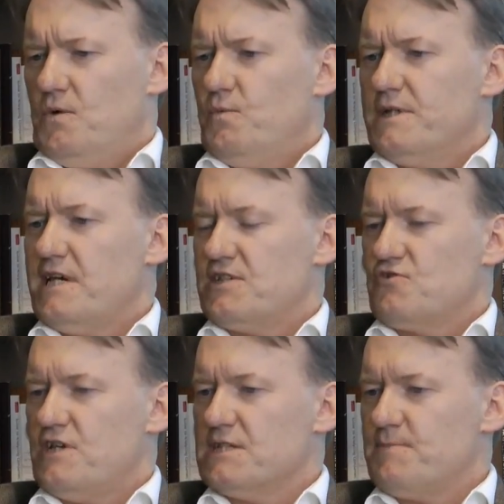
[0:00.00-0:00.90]
we test the
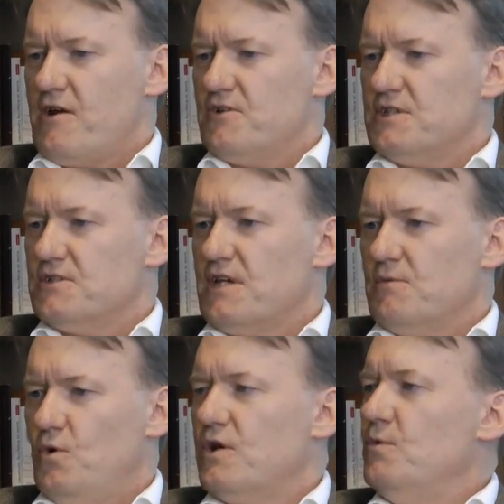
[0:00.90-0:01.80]
transparency and
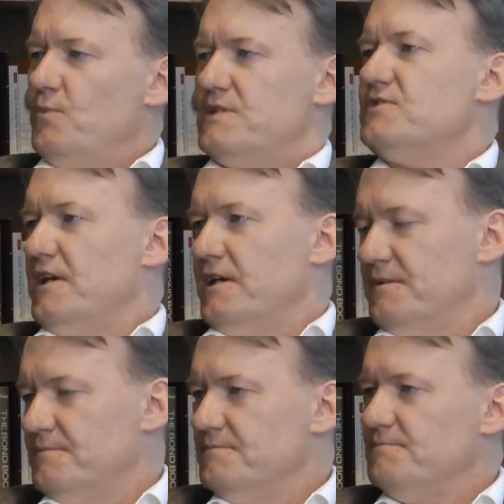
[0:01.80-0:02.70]
saying, what can we see?
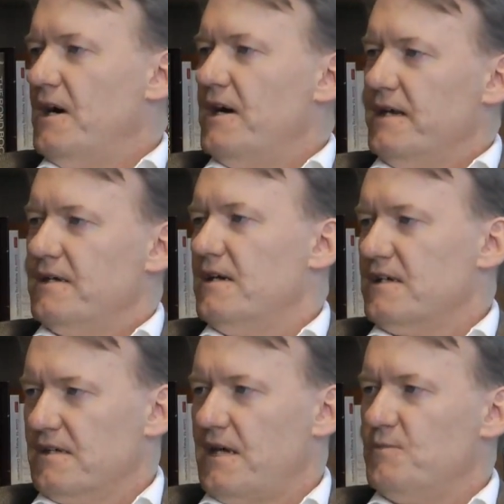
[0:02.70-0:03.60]

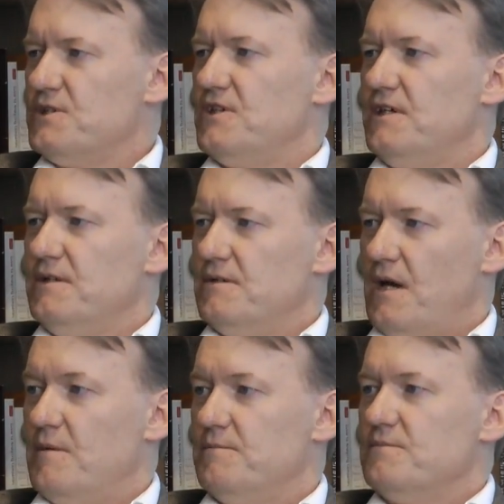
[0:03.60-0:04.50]
Can we see
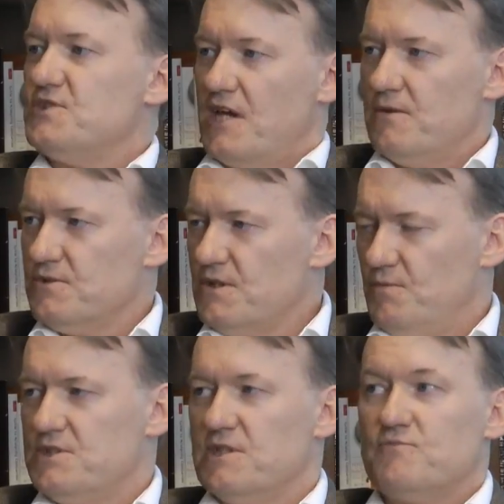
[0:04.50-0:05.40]
sales? Can
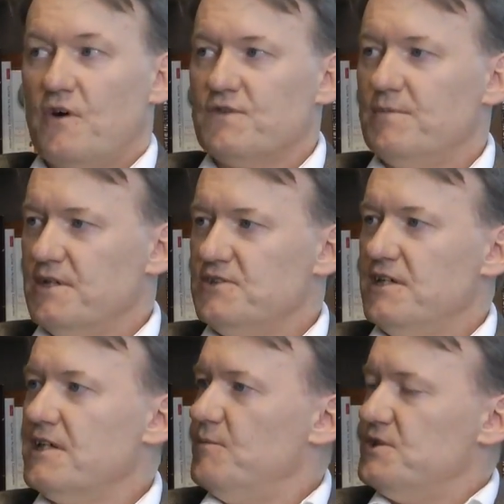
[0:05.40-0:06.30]
we see
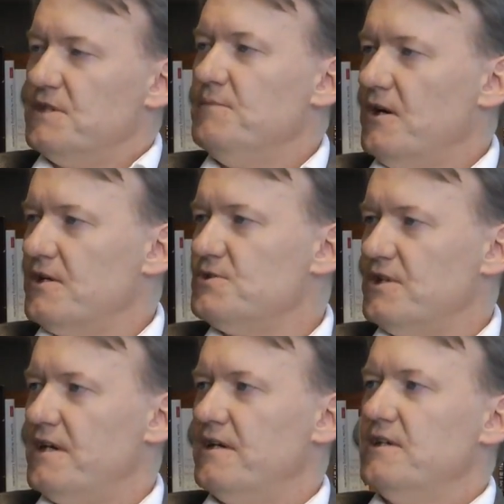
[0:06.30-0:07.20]
profitability? Can we see market
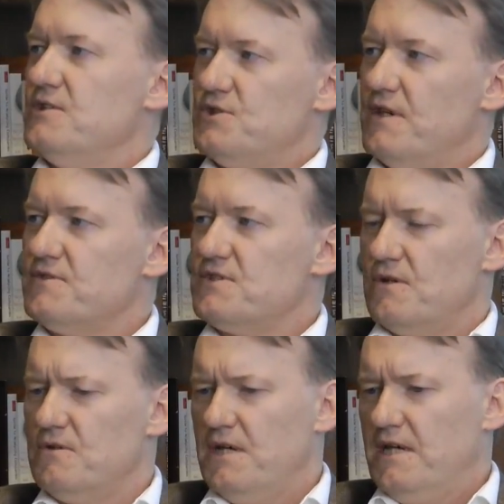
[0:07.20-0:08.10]
share shifts?
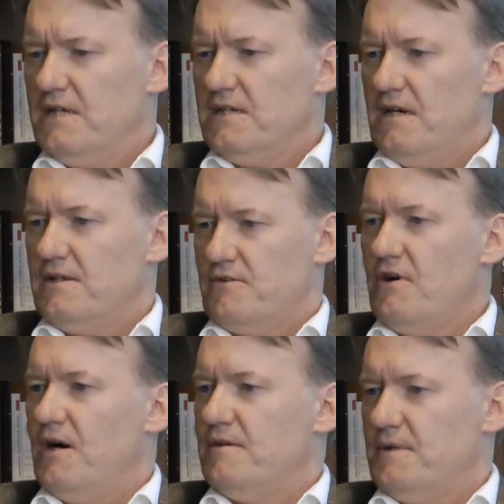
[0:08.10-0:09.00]
So there
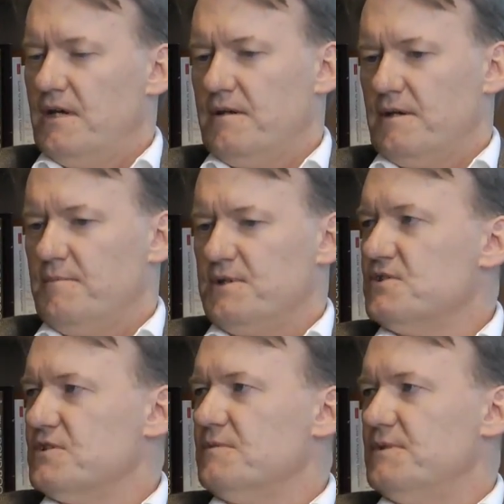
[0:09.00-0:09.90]
are
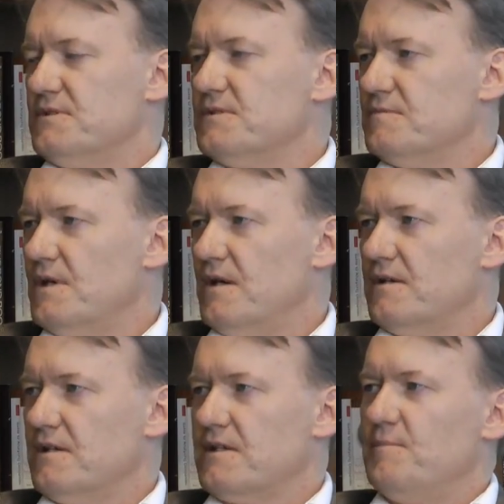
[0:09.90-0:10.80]
business-to-business
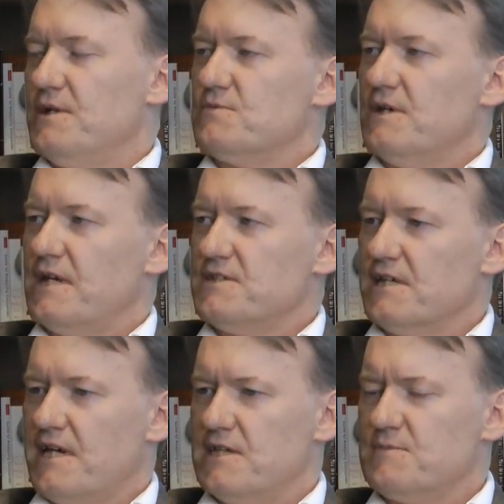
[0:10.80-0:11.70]
companies where that's
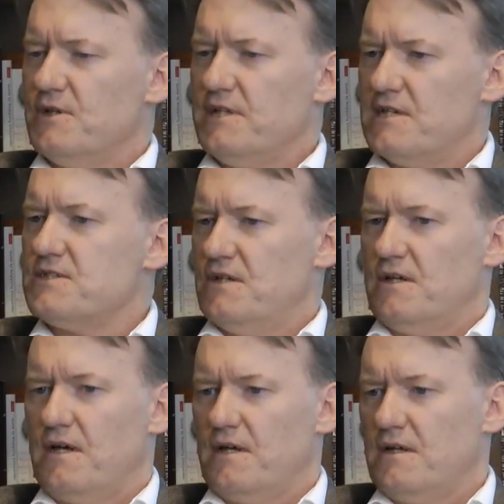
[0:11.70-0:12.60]
the case. But yes,
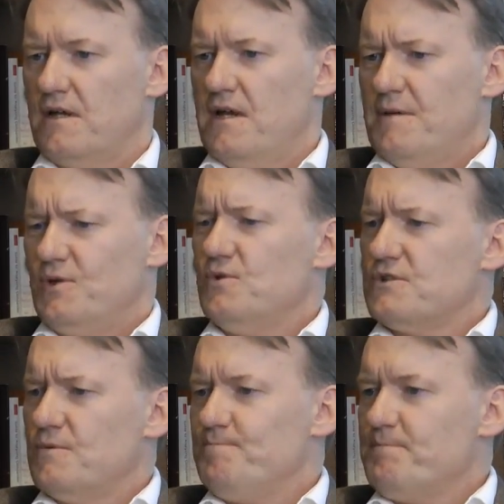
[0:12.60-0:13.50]
but also